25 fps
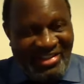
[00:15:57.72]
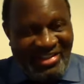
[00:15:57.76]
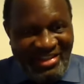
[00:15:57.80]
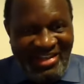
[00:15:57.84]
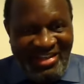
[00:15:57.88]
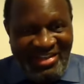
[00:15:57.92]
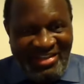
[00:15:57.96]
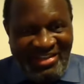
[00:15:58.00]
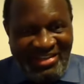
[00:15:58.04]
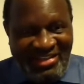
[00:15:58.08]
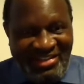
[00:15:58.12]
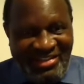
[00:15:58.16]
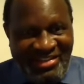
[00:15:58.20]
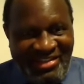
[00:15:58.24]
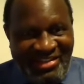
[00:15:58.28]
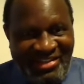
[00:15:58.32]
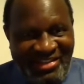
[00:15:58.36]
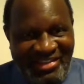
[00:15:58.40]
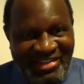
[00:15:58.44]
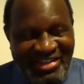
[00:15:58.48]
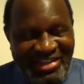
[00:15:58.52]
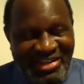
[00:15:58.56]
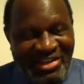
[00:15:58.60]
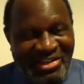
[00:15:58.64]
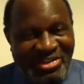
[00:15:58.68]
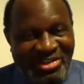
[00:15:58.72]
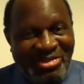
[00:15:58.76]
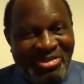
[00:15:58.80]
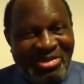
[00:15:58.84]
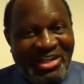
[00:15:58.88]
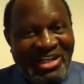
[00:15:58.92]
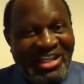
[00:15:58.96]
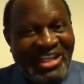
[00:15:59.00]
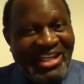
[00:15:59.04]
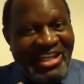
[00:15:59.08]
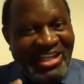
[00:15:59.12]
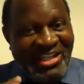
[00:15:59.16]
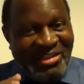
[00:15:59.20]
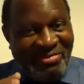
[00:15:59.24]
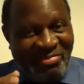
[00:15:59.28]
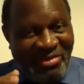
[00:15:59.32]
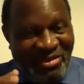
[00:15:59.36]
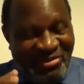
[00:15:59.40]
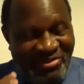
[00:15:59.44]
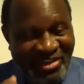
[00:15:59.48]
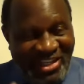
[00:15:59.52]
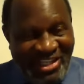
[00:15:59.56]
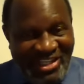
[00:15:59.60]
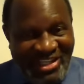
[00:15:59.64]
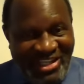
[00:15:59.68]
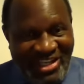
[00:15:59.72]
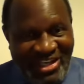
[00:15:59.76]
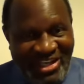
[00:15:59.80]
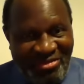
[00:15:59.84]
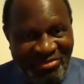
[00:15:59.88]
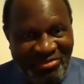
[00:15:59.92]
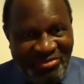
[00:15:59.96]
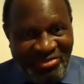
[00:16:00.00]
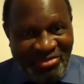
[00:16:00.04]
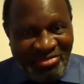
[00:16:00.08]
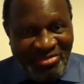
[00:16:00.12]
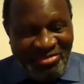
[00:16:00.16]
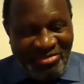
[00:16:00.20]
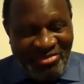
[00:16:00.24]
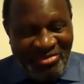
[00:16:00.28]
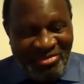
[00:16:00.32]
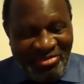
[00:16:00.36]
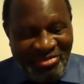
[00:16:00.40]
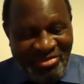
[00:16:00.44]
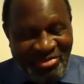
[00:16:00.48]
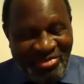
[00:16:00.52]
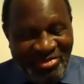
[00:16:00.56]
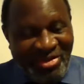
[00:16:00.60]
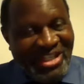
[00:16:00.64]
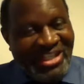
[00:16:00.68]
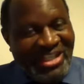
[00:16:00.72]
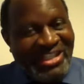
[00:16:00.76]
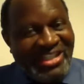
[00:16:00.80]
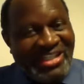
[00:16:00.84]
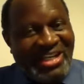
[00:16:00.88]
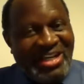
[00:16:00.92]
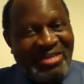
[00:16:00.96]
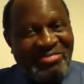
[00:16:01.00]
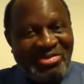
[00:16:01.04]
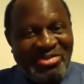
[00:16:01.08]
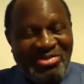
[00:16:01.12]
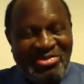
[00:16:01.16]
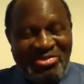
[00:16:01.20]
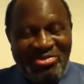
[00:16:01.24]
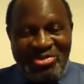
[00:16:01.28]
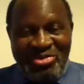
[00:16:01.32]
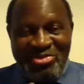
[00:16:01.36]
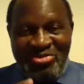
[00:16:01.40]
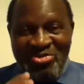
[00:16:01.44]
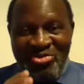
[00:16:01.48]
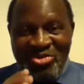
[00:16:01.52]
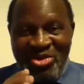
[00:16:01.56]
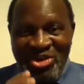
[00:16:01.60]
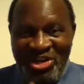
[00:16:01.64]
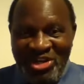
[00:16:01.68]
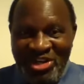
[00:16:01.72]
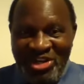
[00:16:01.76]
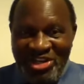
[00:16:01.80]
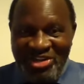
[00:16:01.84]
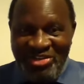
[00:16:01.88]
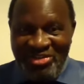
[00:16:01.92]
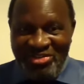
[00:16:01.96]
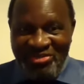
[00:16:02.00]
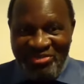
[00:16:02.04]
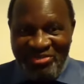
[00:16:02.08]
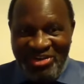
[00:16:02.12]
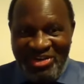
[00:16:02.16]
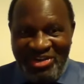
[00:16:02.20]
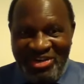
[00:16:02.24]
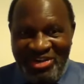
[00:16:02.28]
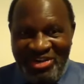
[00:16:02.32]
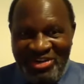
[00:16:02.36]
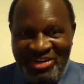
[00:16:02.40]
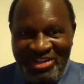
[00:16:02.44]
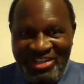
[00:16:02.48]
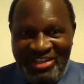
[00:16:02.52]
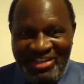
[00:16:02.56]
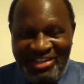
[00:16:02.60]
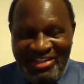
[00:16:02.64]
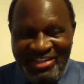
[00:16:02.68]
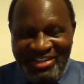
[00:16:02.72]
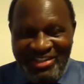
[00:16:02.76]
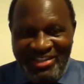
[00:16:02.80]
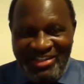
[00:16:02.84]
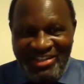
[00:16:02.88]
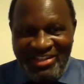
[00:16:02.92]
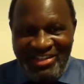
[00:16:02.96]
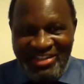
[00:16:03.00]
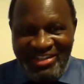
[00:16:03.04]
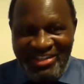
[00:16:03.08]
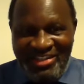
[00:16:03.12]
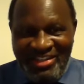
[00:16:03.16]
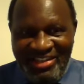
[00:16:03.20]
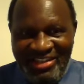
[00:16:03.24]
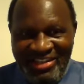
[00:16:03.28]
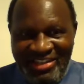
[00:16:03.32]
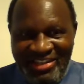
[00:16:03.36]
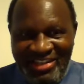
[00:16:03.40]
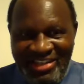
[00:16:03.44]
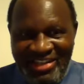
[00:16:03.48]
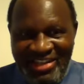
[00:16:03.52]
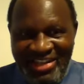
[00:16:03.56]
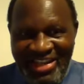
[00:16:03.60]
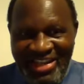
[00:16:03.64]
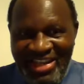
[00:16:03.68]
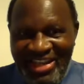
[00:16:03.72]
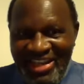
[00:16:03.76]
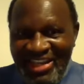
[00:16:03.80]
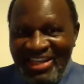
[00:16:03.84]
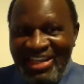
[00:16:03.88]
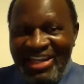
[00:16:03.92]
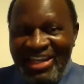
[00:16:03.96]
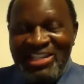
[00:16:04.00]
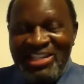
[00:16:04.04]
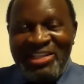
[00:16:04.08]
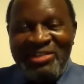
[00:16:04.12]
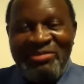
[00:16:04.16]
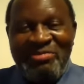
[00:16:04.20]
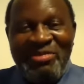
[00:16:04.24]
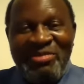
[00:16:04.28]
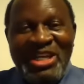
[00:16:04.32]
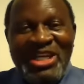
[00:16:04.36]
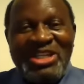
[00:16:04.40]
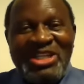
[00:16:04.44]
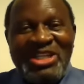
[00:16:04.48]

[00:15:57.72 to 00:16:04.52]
Yes. So let us be very careful when it comes to the word of God. It doesn't